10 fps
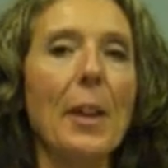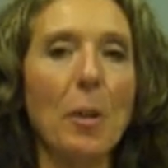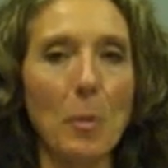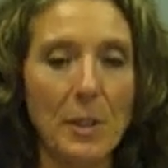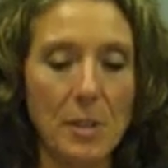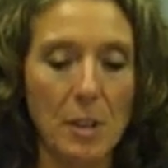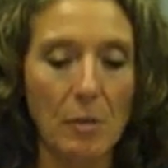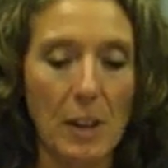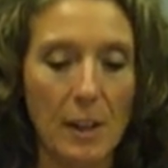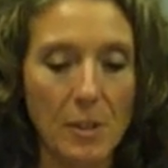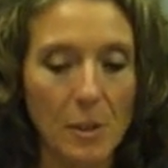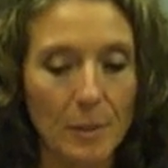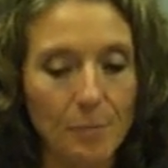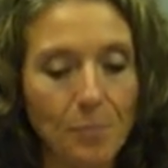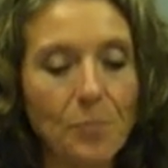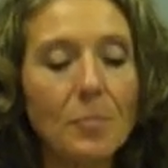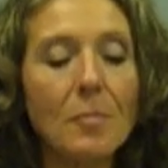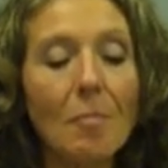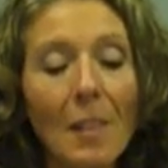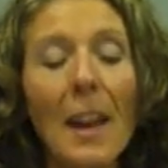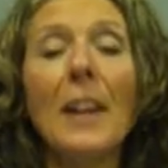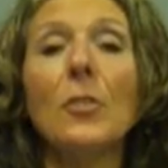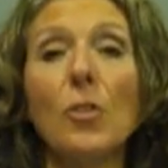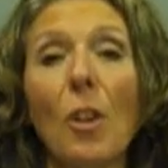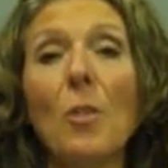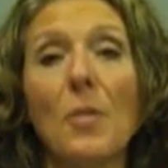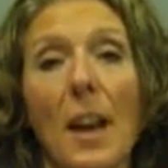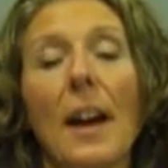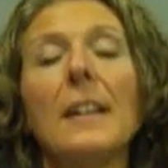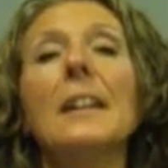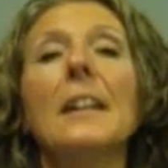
their risk of cancer and showed that